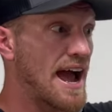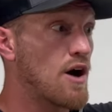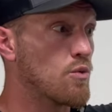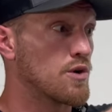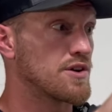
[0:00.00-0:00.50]

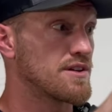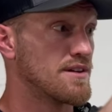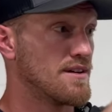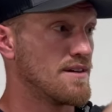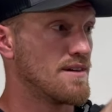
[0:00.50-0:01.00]
outward,
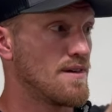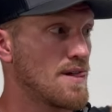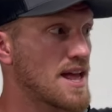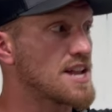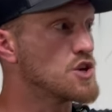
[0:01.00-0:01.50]

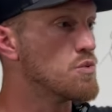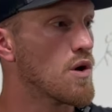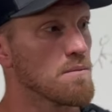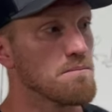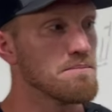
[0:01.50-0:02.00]
and you
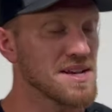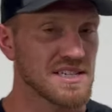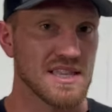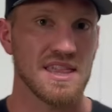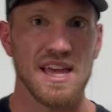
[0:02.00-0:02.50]
won't
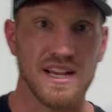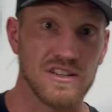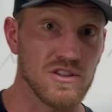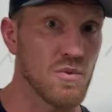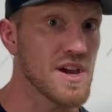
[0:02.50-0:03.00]
miss
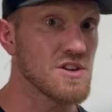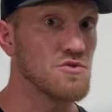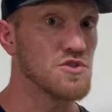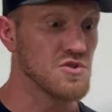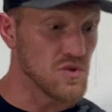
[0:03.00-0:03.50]
things the way you
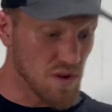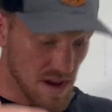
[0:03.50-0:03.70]
do